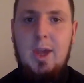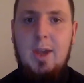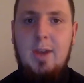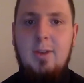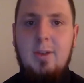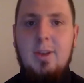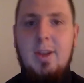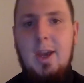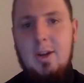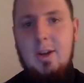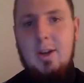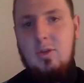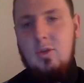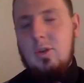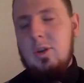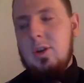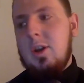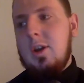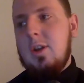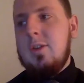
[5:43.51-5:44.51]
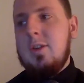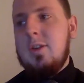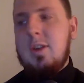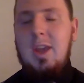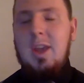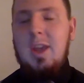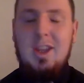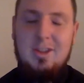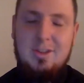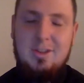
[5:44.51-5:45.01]
and tax returns,
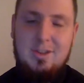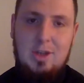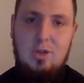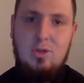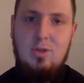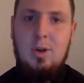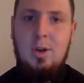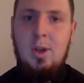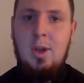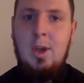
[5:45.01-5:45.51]
etc.